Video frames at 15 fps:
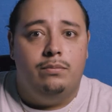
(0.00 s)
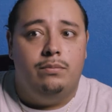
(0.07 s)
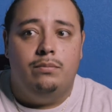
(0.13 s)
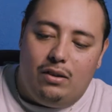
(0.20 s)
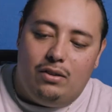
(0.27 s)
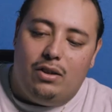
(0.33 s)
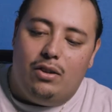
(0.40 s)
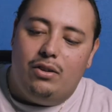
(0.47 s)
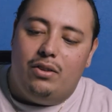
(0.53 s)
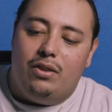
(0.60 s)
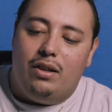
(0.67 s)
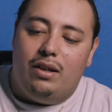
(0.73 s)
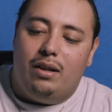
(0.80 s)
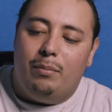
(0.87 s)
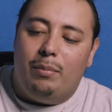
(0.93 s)
Another
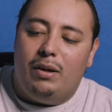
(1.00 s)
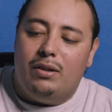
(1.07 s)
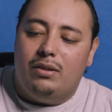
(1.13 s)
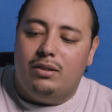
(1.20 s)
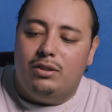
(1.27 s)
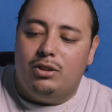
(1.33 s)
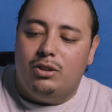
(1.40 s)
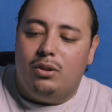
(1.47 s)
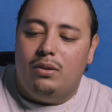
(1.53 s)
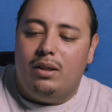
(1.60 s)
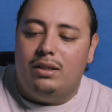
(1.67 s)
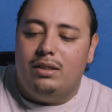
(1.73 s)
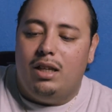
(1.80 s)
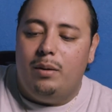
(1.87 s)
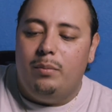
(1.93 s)
thing about the show
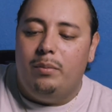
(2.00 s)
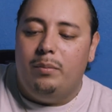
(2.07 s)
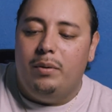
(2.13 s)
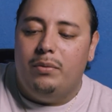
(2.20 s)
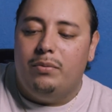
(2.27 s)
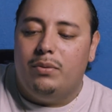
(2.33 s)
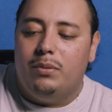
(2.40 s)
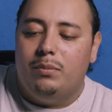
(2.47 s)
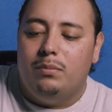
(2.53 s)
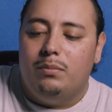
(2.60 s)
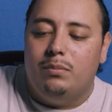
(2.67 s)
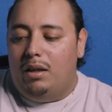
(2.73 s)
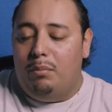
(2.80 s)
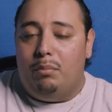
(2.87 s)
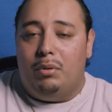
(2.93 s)
that's keeping me from
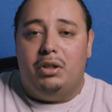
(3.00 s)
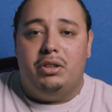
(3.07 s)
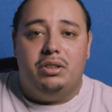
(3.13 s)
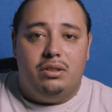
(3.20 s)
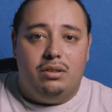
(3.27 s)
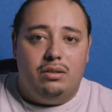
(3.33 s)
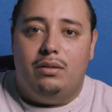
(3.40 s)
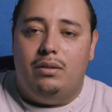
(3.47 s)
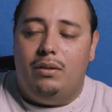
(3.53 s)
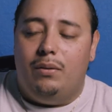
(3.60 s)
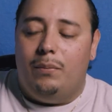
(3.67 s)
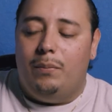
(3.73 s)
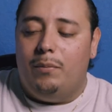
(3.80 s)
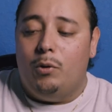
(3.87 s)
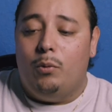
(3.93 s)
immersed, you
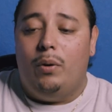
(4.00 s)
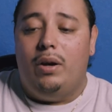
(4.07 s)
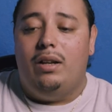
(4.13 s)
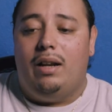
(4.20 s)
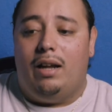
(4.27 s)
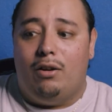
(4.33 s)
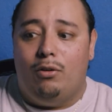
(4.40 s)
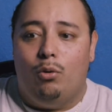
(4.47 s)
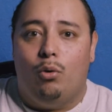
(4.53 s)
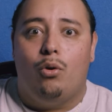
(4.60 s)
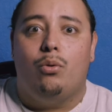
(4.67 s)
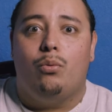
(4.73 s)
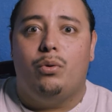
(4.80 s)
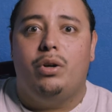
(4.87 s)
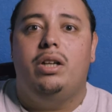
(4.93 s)
know, the way like Lord of
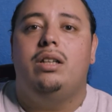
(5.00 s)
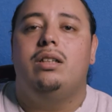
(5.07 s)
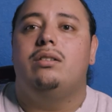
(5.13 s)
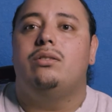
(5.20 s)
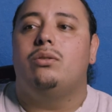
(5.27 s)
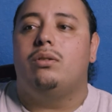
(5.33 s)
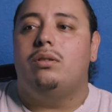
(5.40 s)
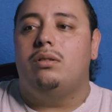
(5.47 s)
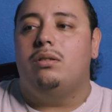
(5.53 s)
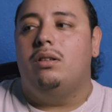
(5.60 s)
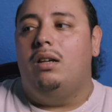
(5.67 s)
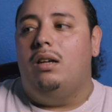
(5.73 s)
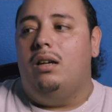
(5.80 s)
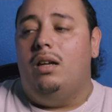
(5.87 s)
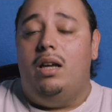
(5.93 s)
the Rings or
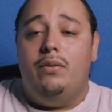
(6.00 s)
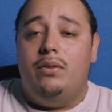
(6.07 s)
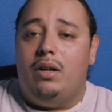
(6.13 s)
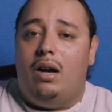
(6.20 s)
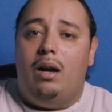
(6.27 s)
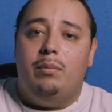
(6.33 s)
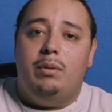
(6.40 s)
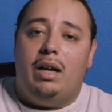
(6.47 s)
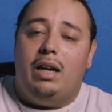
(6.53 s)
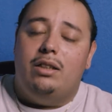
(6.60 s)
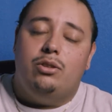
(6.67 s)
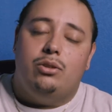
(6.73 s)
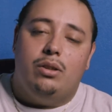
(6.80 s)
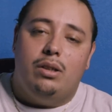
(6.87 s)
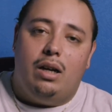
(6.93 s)
even The Hobbit. I
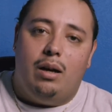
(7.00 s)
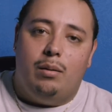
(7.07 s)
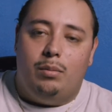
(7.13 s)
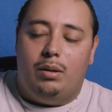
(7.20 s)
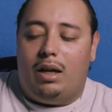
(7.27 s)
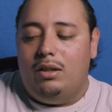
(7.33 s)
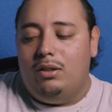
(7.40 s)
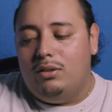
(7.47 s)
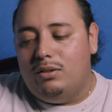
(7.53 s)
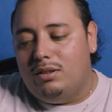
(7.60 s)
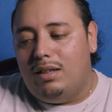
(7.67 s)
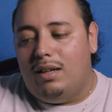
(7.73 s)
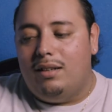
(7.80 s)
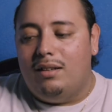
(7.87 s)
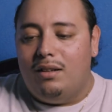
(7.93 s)
enjoy The Hobbit. I know it's
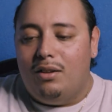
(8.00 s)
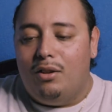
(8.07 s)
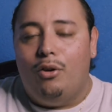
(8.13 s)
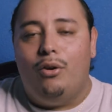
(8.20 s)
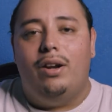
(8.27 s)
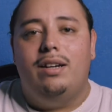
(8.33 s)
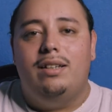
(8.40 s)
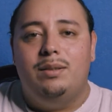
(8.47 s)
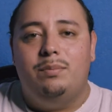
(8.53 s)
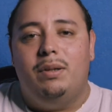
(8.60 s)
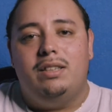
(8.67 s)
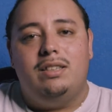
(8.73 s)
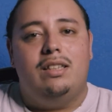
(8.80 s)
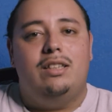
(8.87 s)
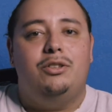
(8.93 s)
not the greatest, but I
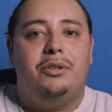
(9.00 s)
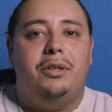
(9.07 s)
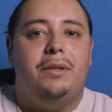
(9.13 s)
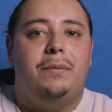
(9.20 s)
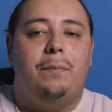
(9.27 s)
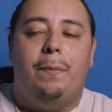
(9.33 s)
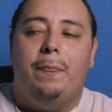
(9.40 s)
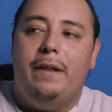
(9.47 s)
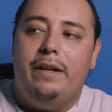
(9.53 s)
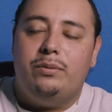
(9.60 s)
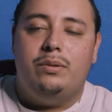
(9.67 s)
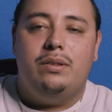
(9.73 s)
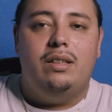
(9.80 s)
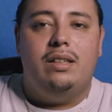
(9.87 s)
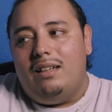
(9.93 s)
still enjoy it. This
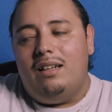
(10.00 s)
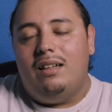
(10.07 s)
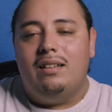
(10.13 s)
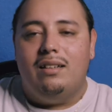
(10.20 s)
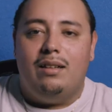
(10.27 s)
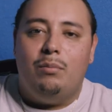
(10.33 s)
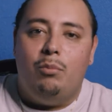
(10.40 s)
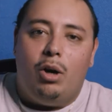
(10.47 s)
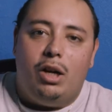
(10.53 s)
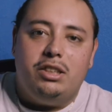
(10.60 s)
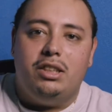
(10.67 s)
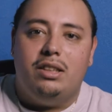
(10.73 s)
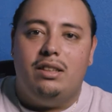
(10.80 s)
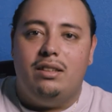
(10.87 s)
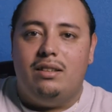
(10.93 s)
one, I'm
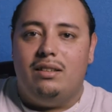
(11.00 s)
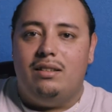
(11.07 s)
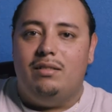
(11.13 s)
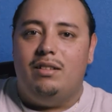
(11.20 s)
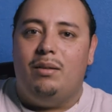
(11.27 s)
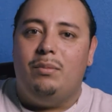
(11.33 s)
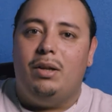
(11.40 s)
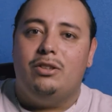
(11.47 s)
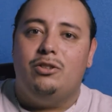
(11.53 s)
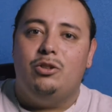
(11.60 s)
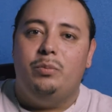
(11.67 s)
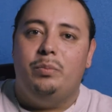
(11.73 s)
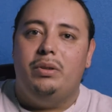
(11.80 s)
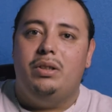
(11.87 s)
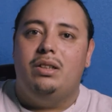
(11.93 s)
watching it. I'm
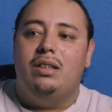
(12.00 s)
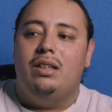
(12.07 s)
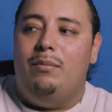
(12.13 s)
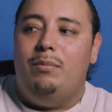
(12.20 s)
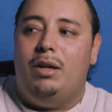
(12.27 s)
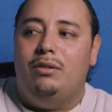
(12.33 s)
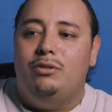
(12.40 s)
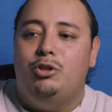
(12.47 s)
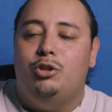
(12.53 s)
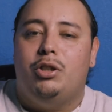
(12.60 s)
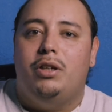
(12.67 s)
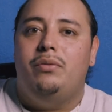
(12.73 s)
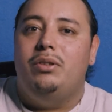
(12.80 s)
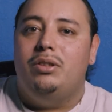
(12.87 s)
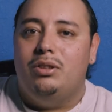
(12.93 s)
not
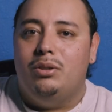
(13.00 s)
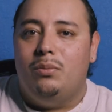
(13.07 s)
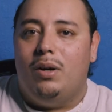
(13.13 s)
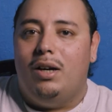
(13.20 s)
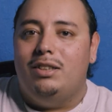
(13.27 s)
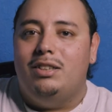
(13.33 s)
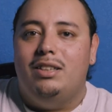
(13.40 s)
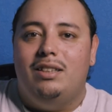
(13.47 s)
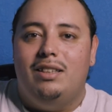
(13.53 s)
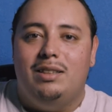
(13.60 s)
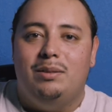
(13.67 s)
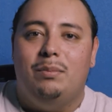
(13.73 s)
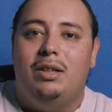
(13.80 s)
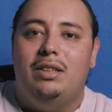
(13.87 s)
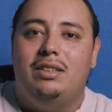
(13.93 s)
driven to watch it as
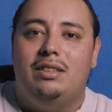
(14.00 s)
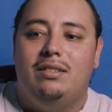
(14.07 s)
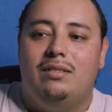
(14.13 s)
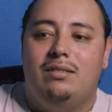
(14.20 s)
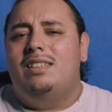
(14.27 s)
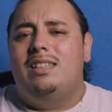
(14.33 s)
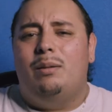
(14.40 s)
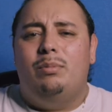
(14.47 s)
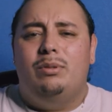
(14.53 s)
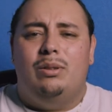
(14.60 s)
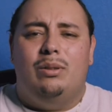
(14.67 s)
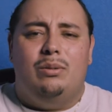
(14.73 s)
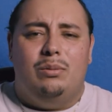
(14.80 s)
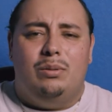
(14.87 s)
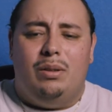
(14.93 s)
much. This
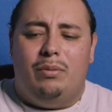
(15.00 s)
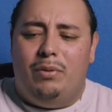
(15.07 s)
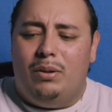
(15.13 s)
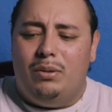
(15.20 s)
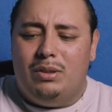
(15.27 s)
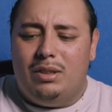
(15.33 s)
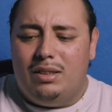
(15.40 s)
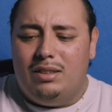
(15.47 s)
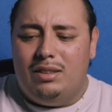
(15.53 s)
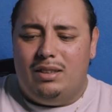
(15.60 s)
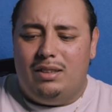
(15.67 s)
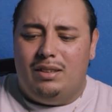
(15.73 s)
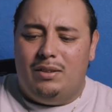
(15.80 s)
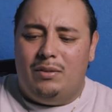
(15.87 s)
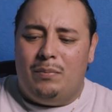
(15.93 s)
episode felt such
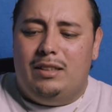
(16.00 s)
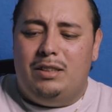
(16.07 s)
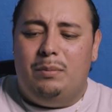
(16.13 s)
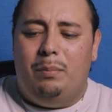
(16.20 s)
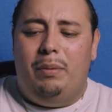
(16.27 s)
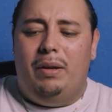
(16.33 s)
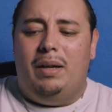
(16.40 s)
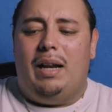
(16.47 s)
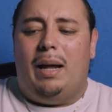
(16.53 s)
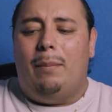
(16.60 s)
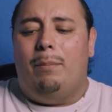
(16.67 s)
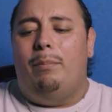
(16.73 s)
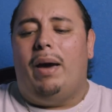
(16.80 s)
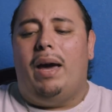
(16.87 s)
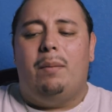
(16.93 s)
a big
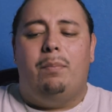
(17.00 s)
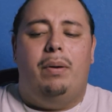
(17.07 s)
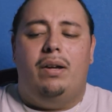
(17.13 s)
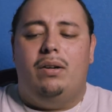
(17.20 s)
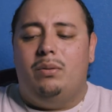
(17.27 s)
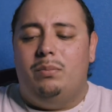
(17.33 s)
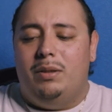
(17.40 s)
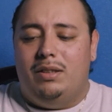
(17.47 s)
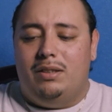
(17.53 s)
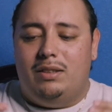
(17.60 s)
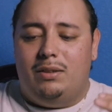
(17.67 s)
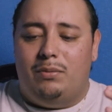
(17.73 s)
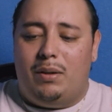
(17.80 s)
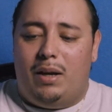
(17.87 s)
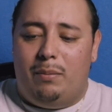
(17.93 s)
like backpedal because
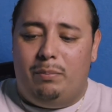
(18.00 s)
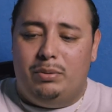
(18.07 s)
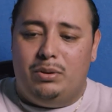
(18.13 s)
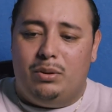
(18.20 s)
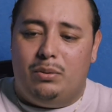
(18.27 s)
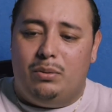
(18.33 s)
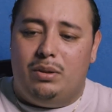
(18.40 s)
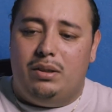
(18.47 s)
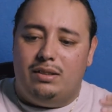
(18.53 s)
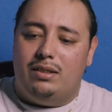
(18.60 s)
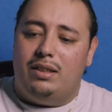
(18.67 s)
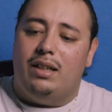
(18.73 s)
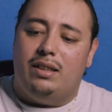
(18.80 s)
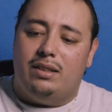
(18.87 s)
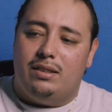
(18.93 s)
the episode
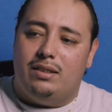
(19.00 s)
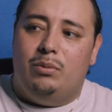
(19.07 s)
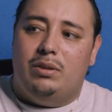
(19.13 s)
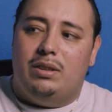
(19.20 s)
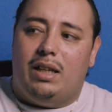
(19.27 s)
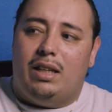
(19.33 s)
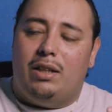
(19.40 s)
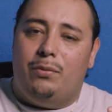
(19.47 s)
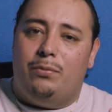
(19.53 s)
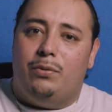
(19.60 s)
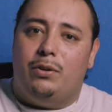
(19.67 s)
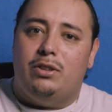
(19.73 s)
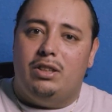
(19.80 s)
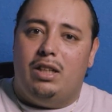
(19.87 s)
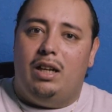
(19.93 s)
6 was like the
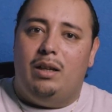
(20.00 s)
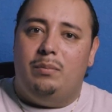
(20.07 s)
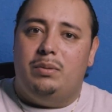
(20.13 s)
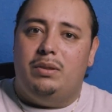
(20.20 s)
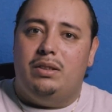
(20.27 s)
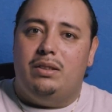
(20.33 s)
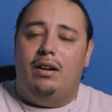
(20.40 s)
first glimpse